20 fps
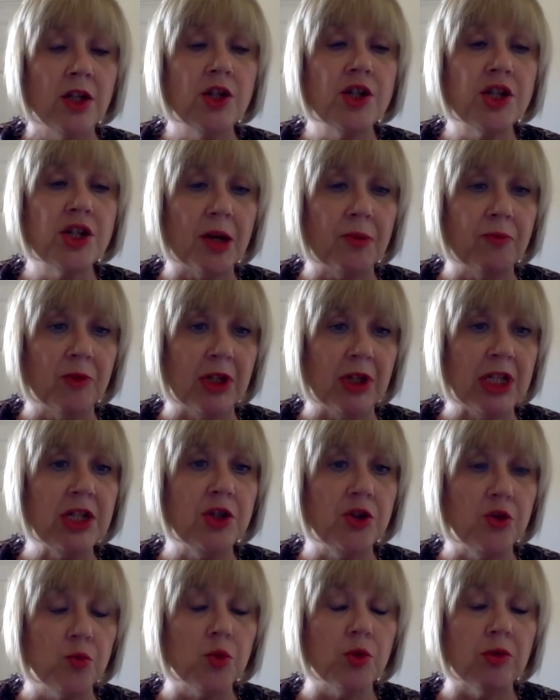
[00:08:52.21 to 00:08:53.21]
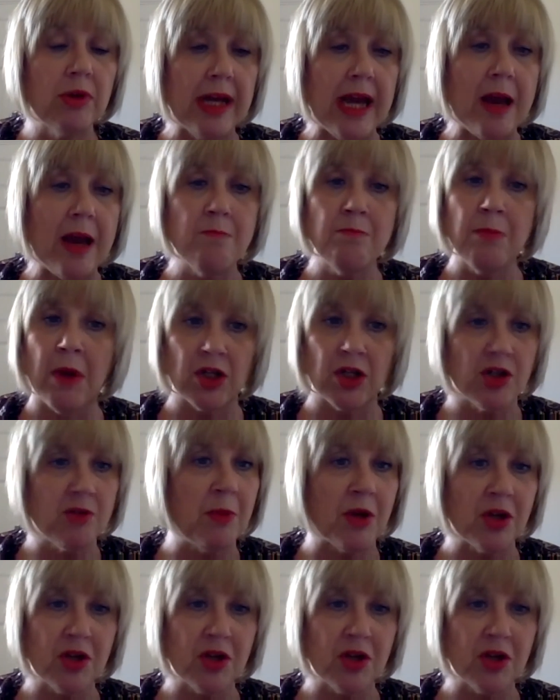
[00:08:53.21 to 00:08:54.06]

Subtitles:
generally you will get much,